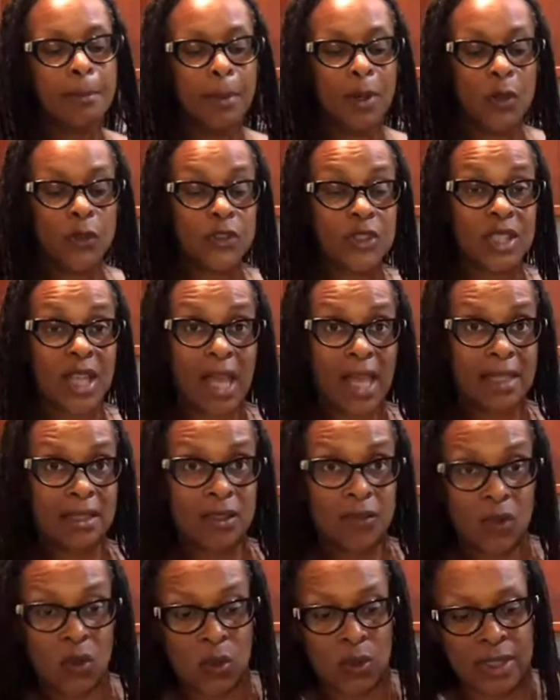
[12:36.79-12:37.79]
both
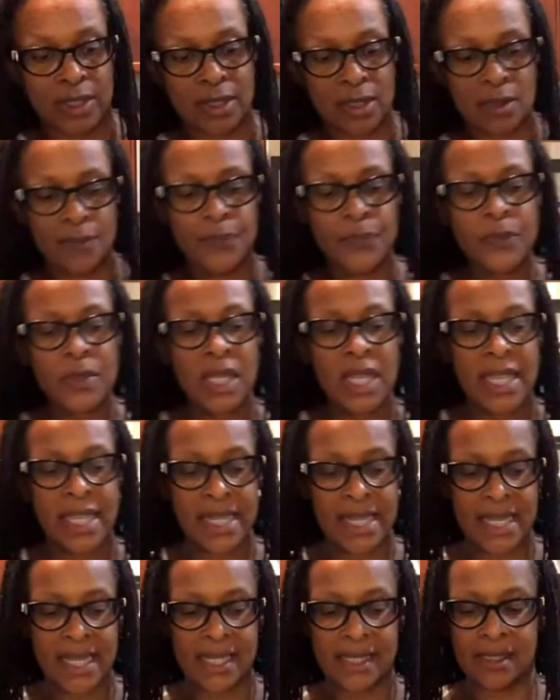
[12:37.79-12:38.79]
sides, of course,
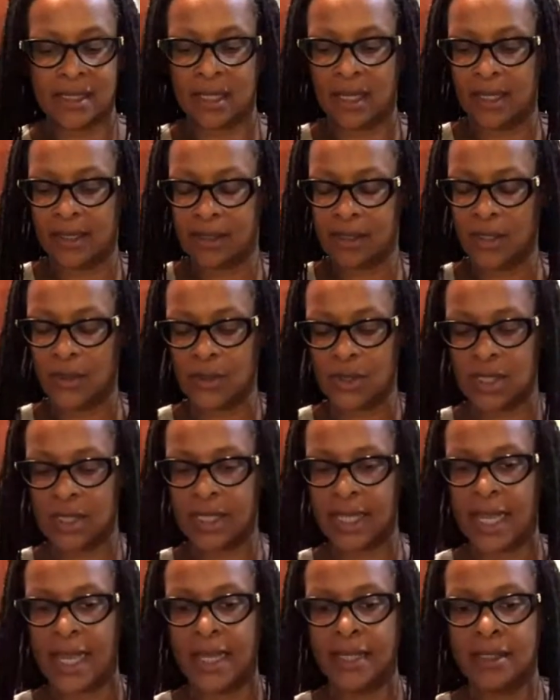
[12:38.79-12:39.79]
and uh,
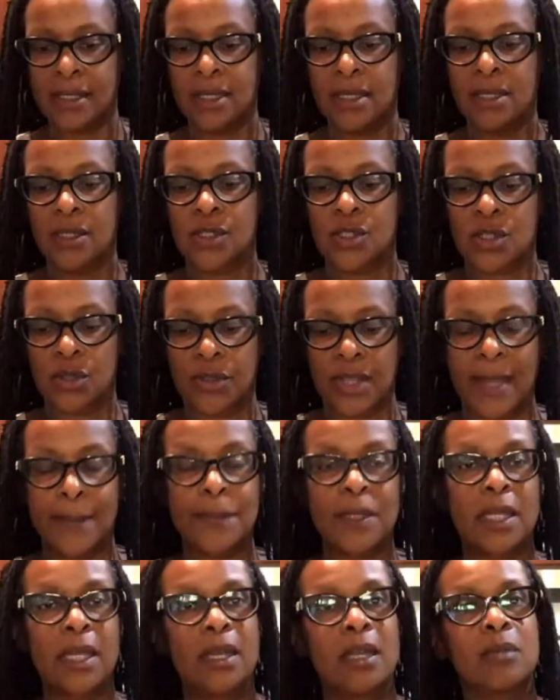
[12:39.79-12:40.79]
toasted that so
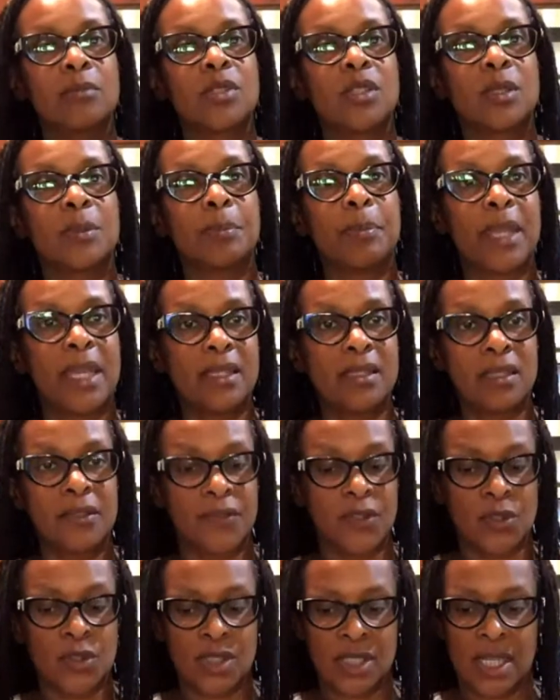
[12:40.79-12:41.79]
that becomes the base
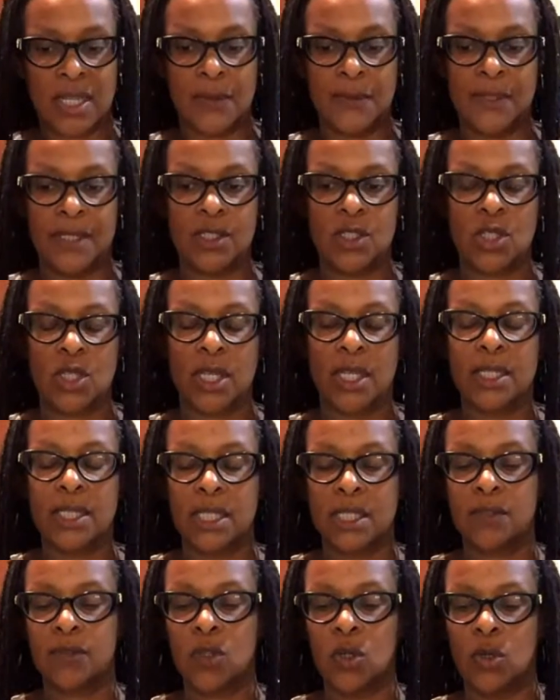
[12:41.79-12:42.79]
of your sandwich. And
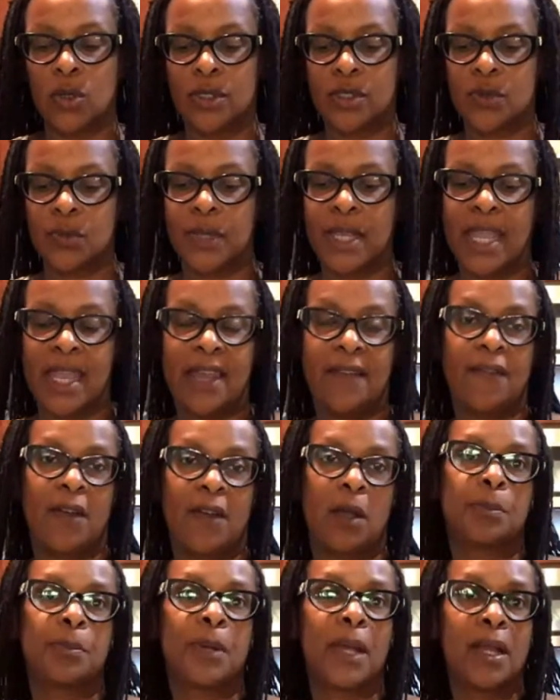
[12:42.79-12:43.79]
then, of course, we have
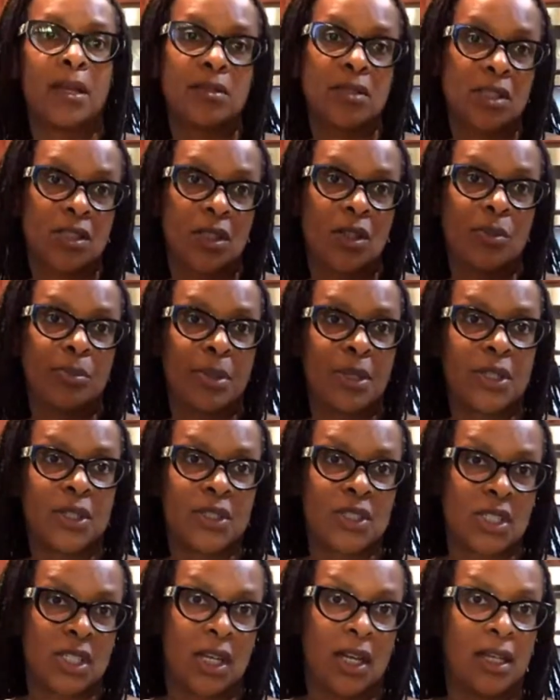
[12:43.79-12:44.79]
our brownstone
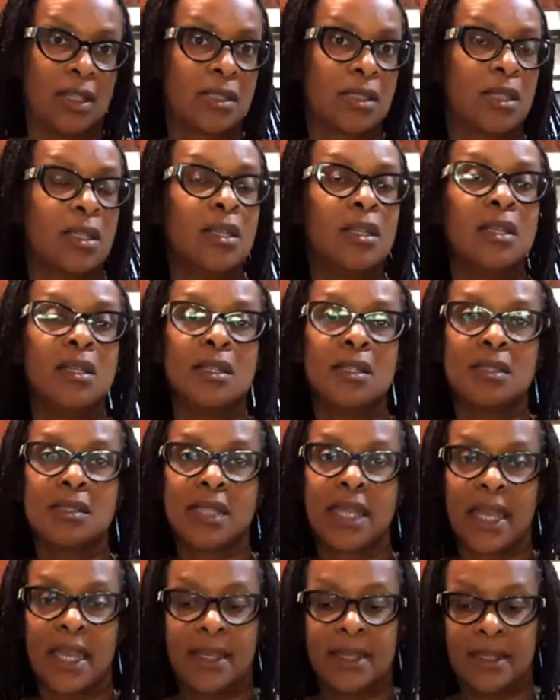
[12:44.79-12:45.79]
burger sauce.
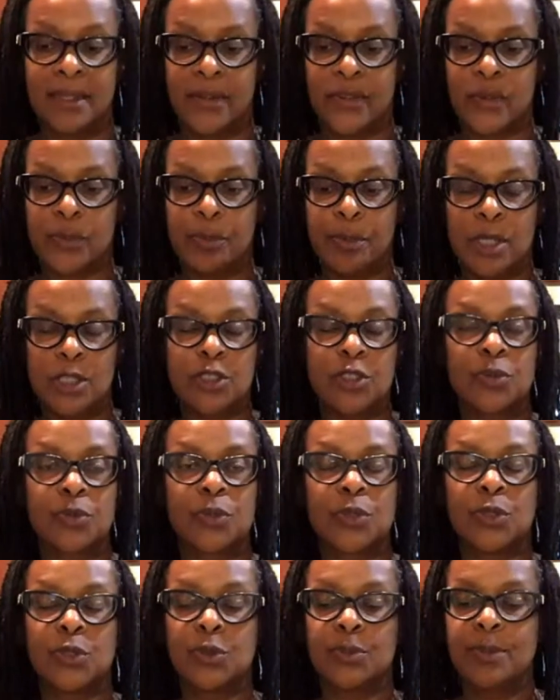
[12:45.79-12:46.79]
That is
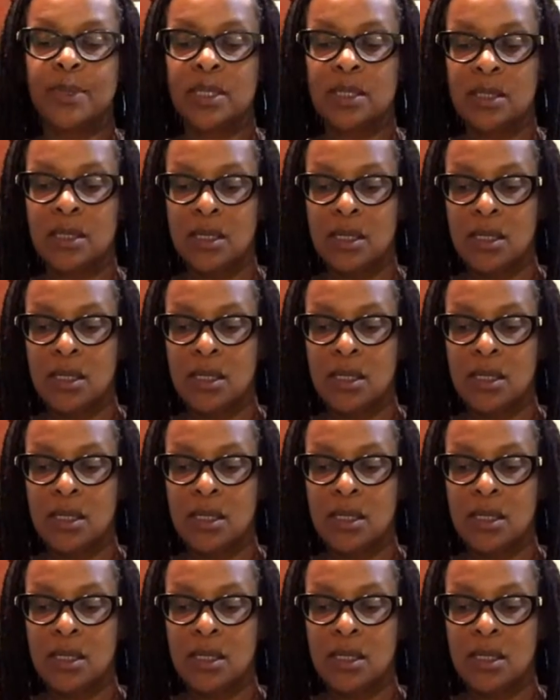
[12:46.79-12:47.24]
mushroom,